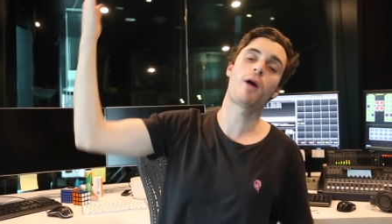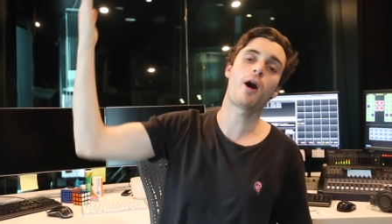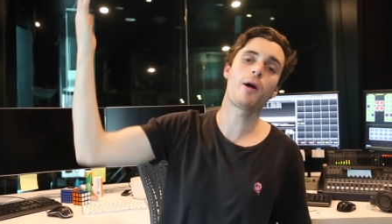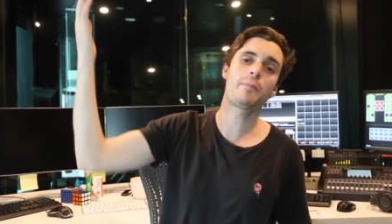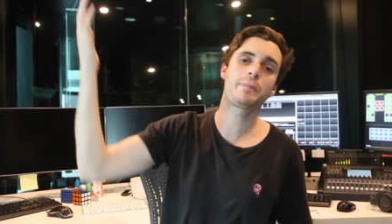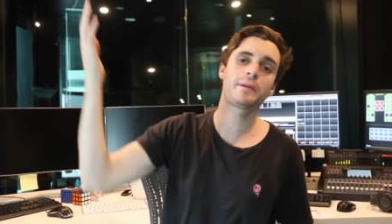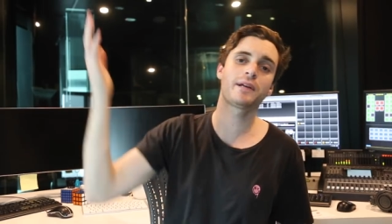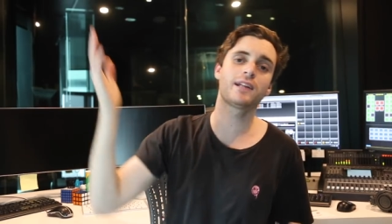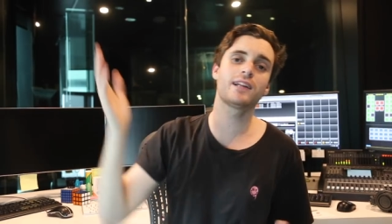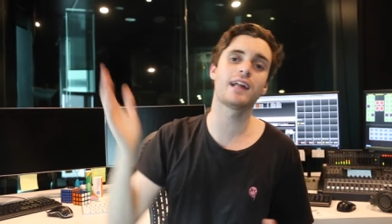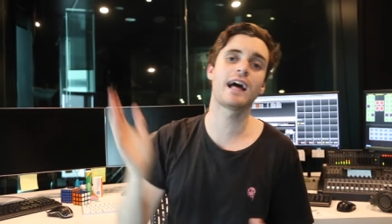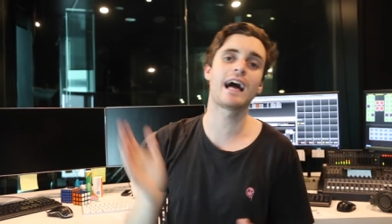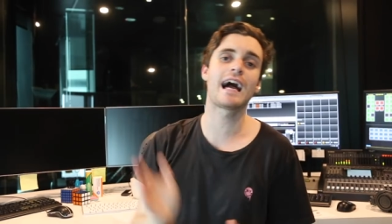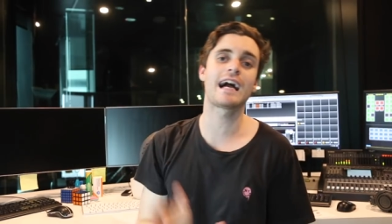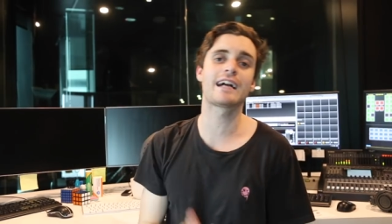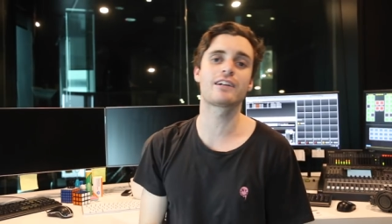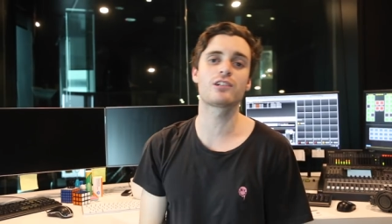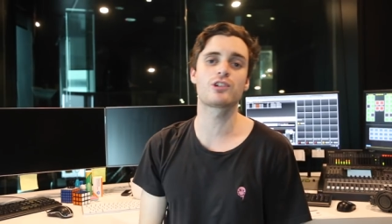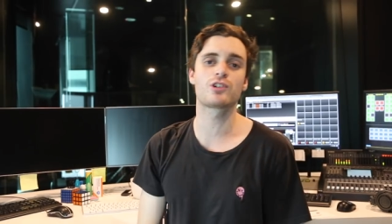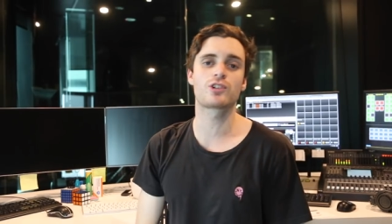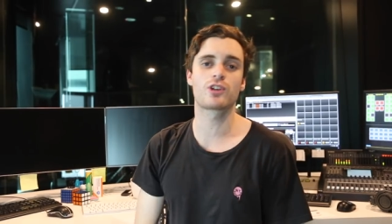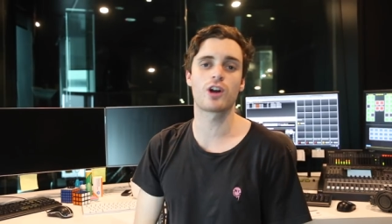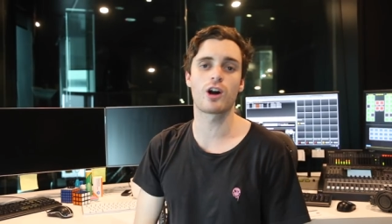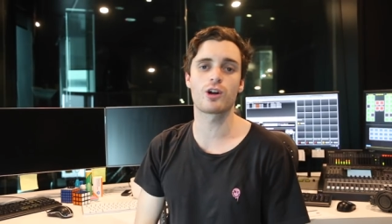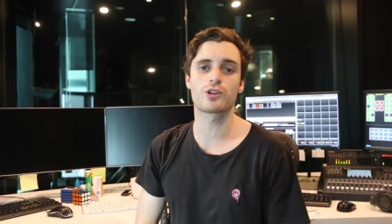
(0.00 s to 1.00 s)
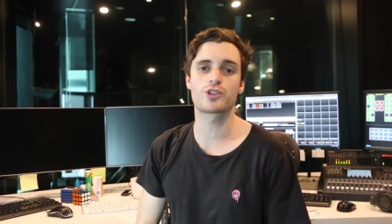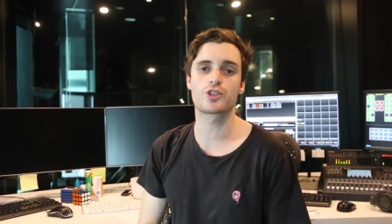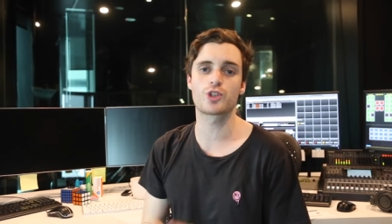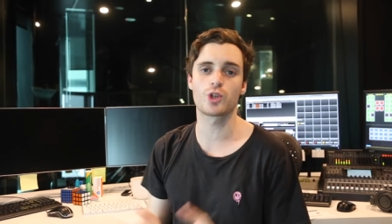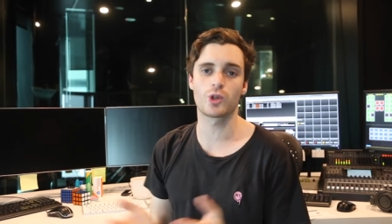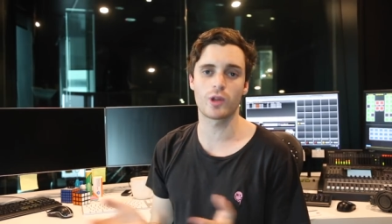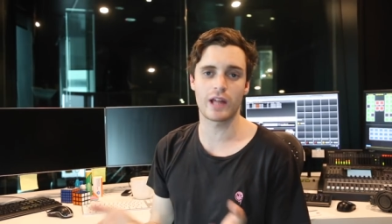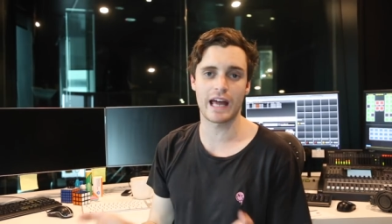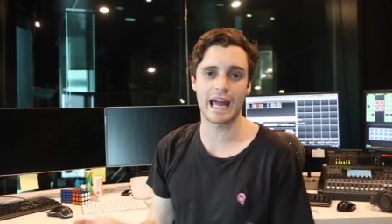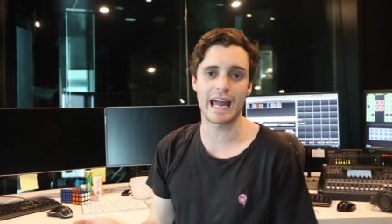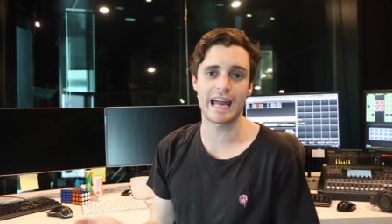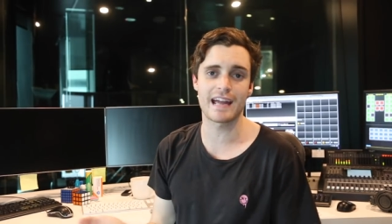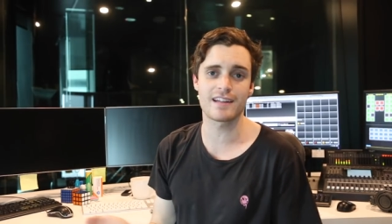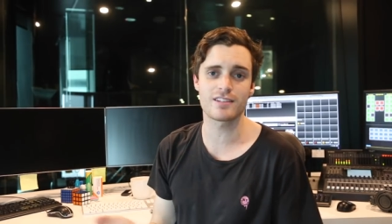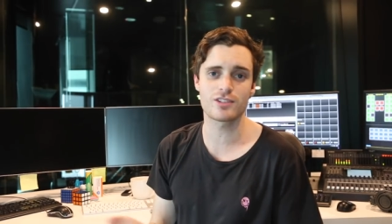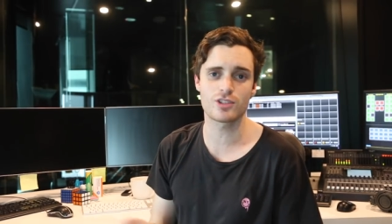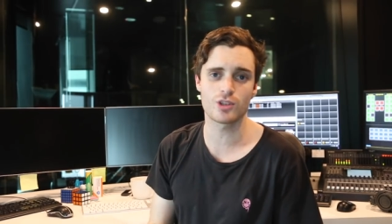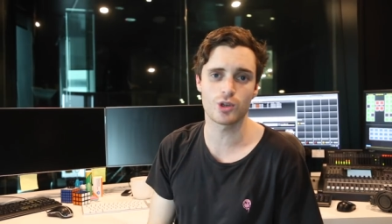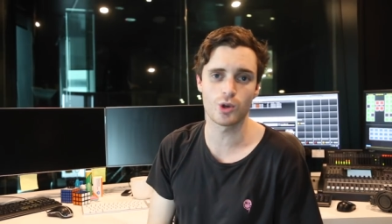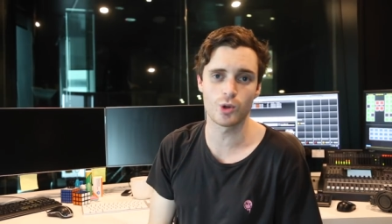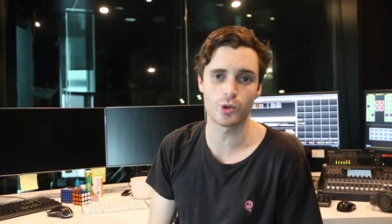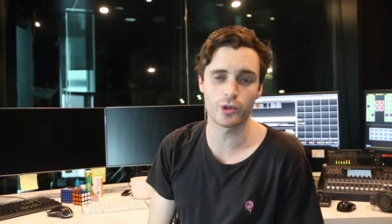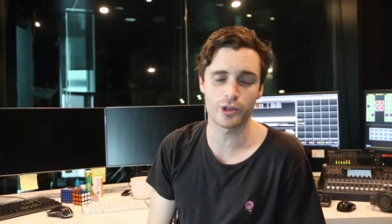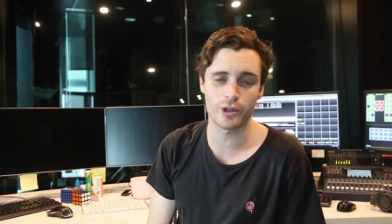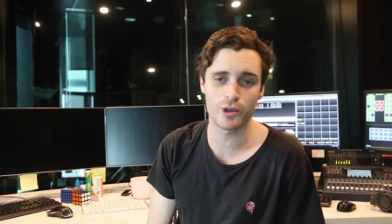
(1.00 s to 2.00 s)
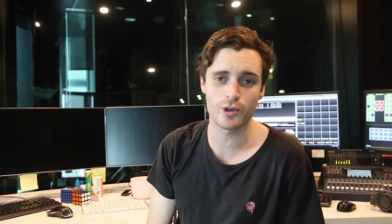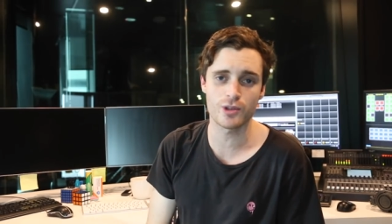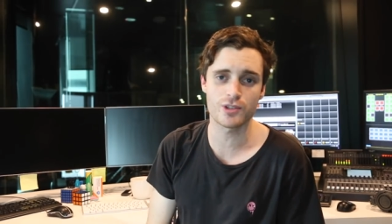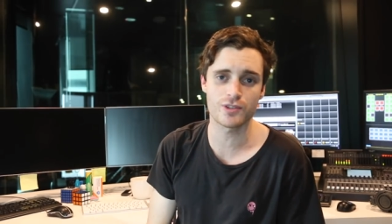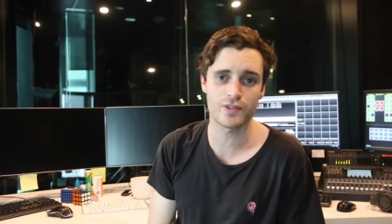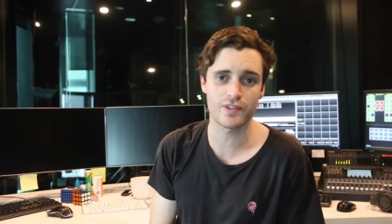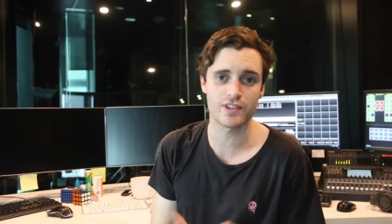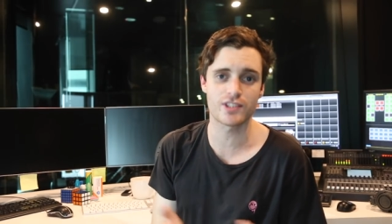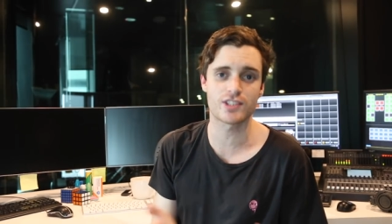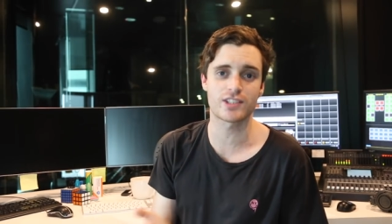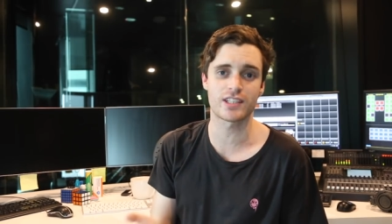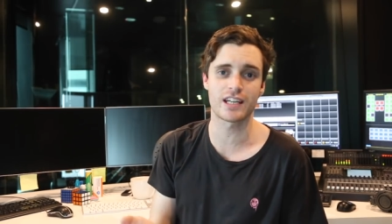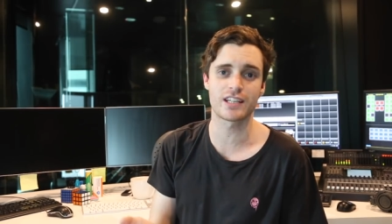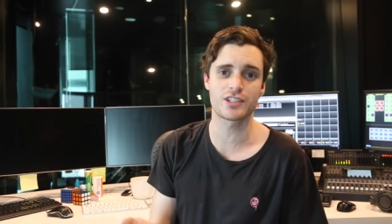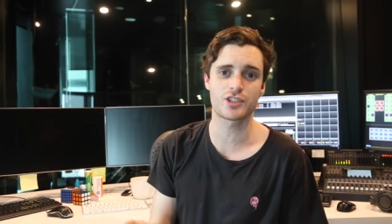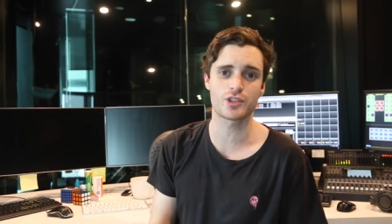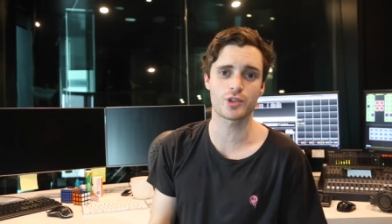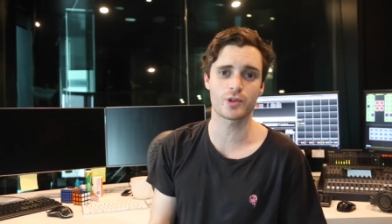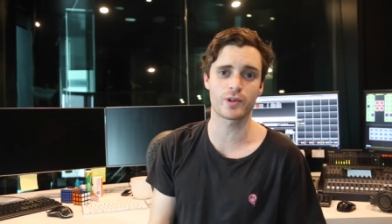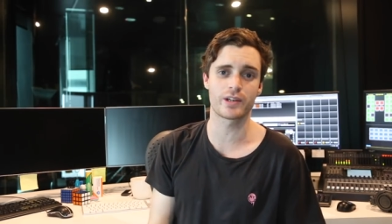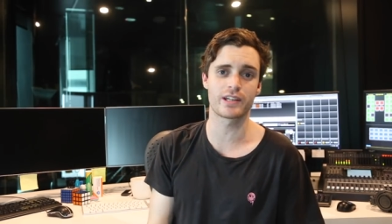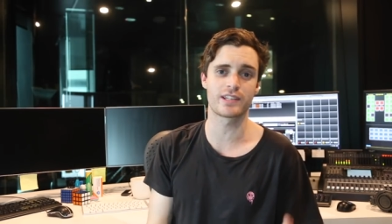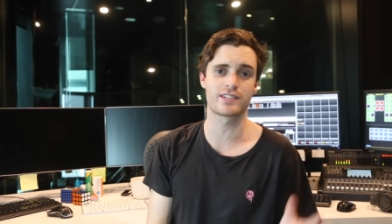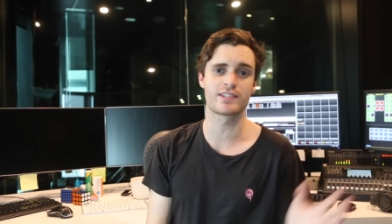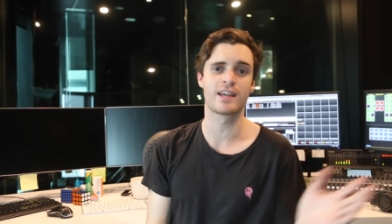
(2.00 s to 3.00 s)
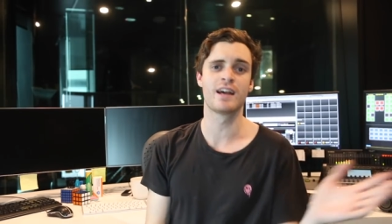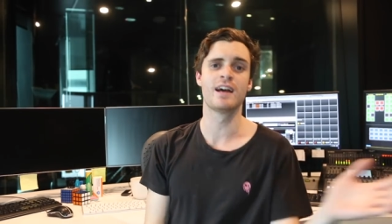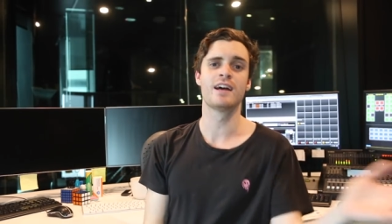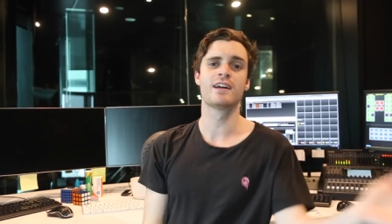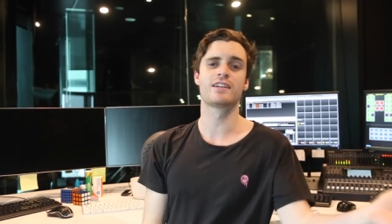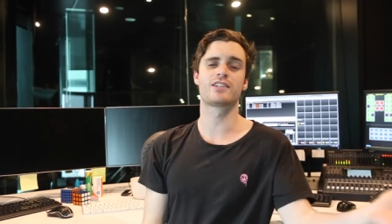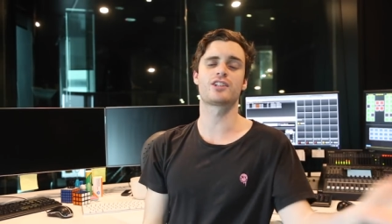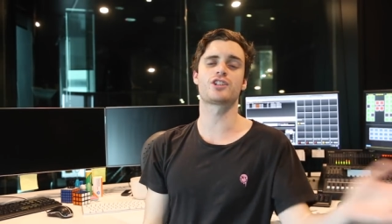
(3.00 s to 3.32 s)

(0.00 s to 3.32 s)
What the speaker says: popular agricultural hand tool used for centuries